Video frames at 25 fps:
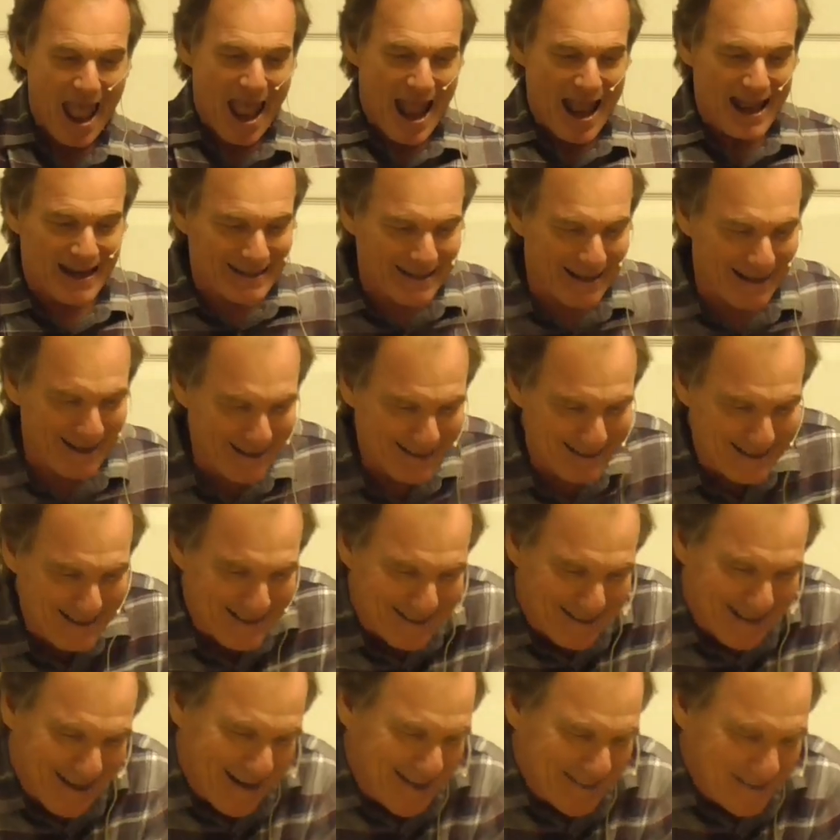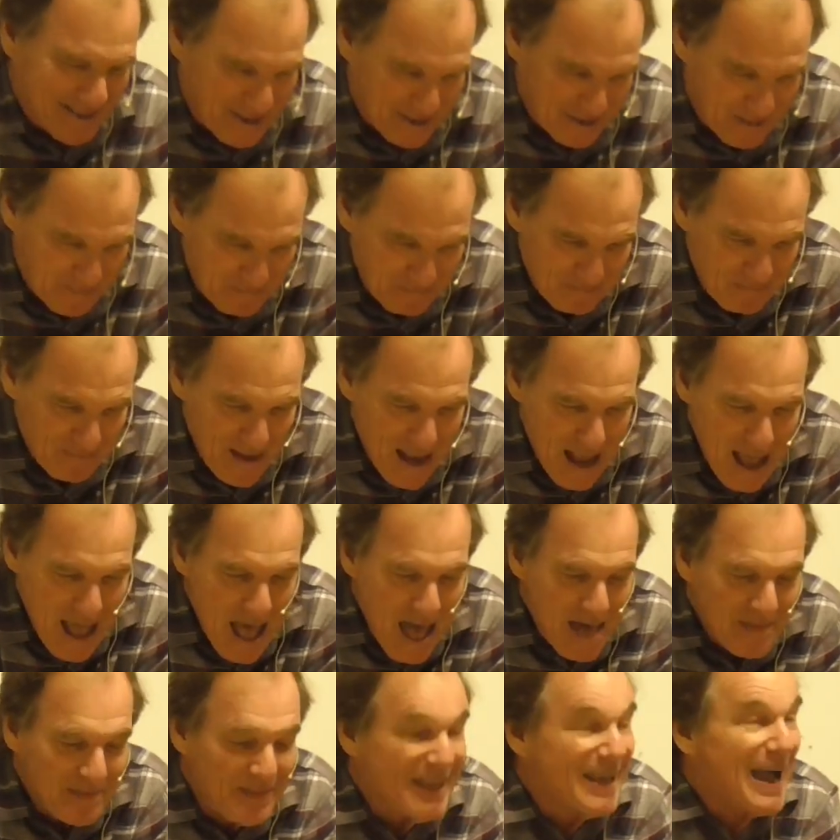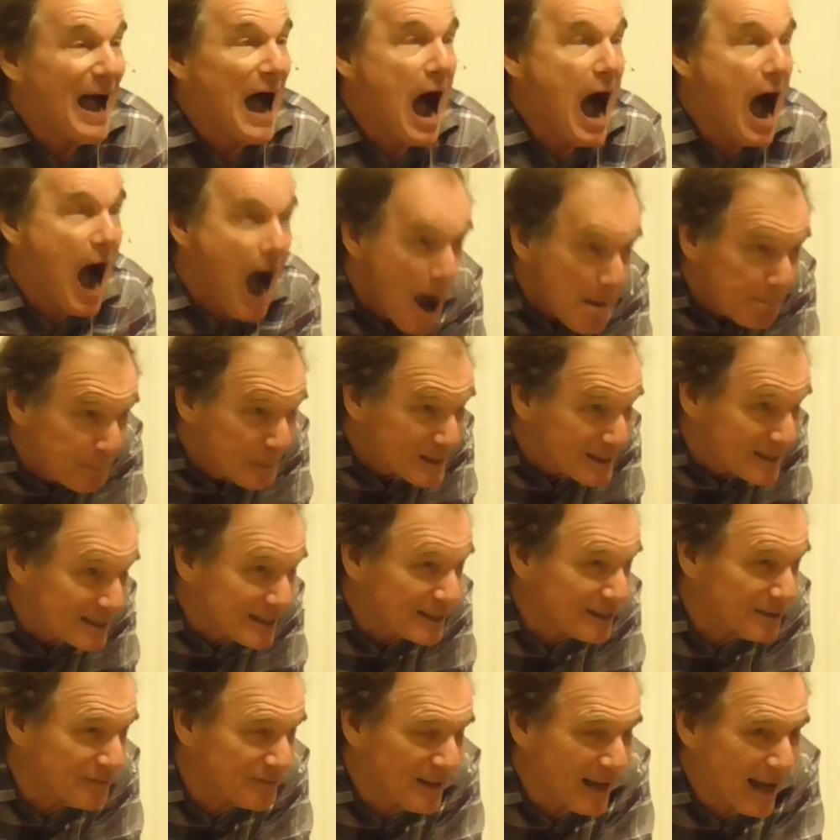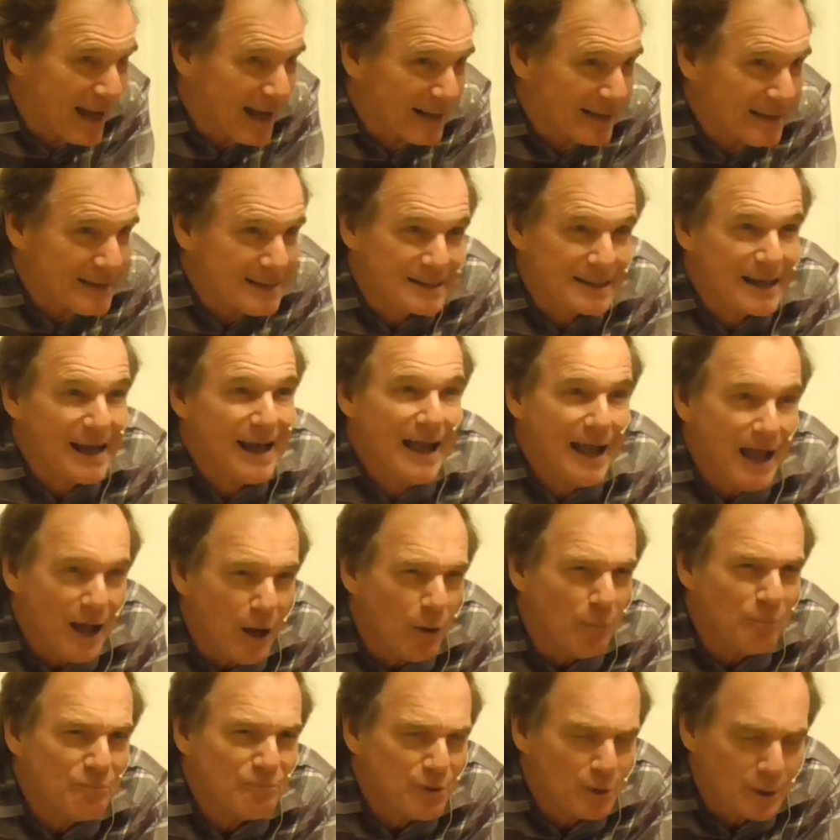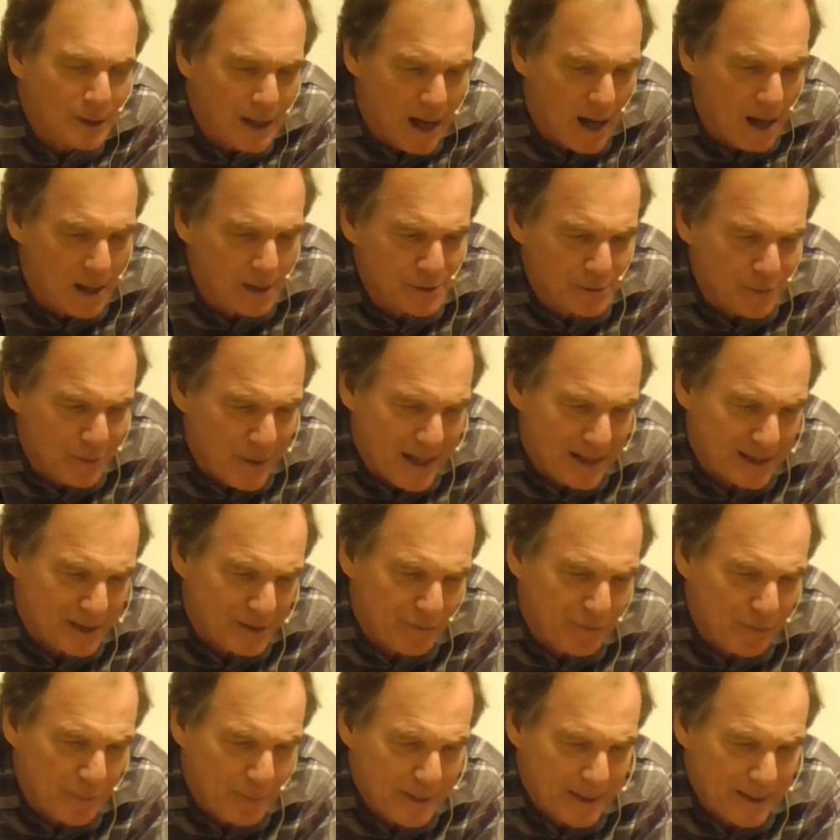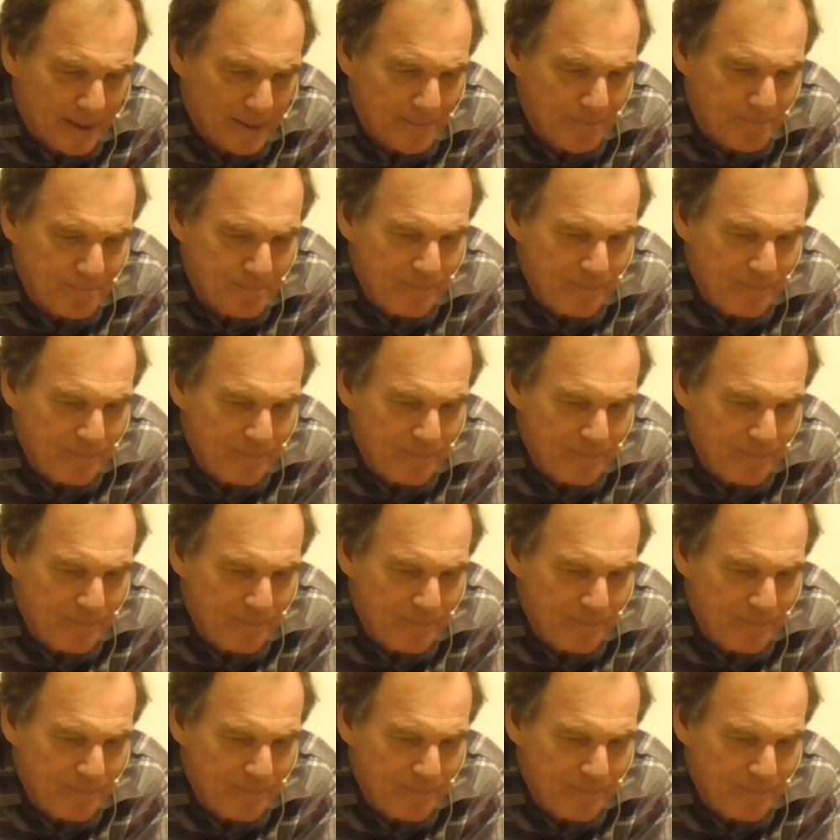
In any case, the opposite of that is a helpful contrast for me.